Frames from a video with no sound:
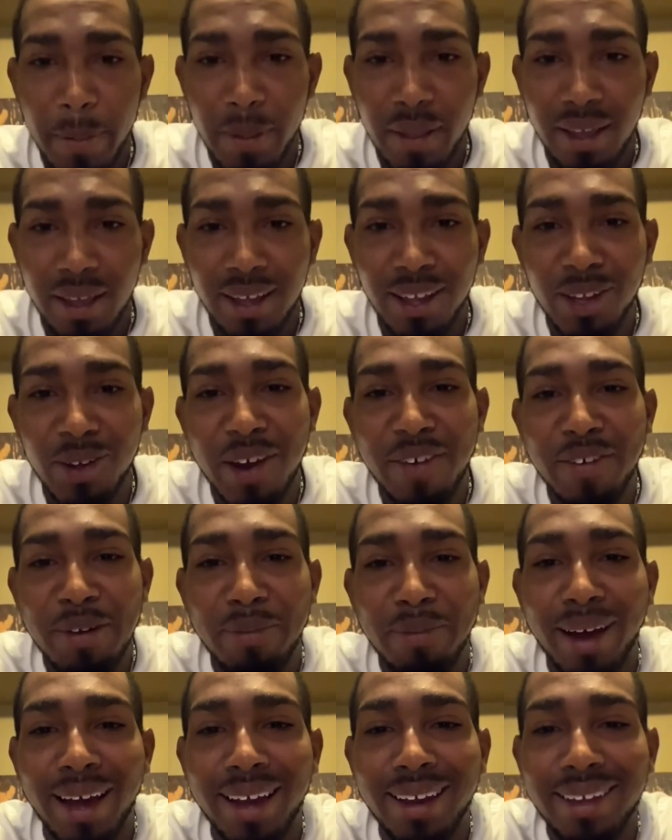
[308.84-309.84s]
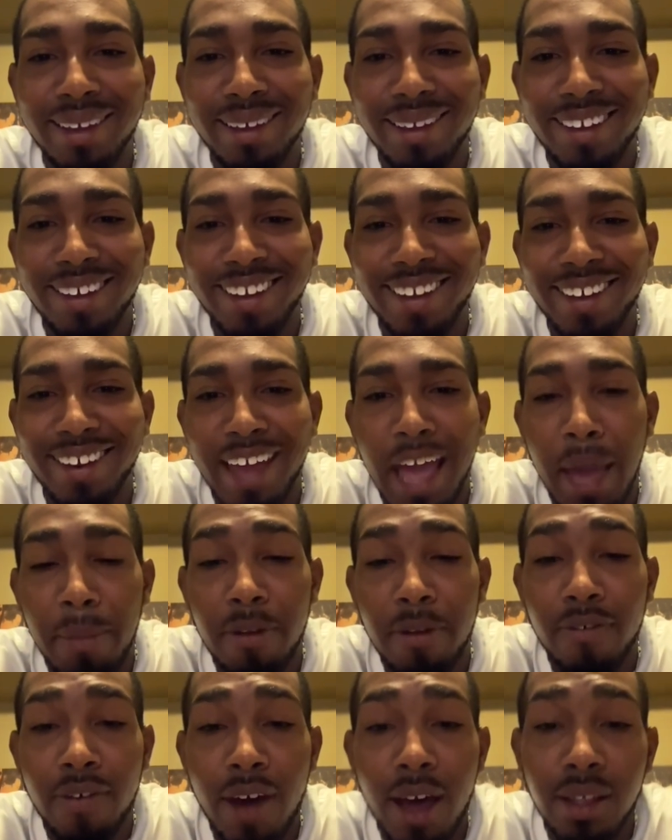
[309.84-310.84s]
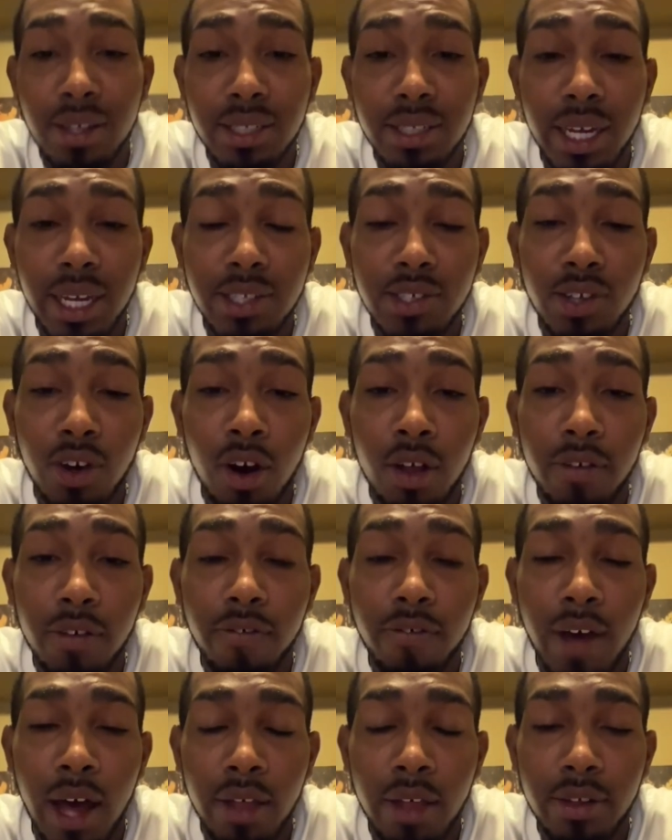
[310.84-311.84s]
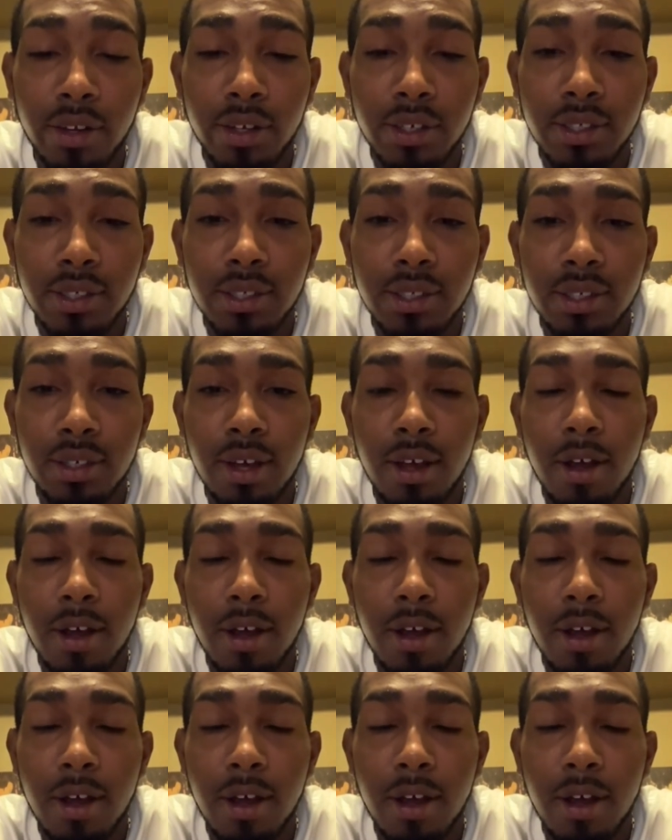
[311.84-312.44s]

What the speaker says: Hello, everybody, and happy Father's Day to all the fathers.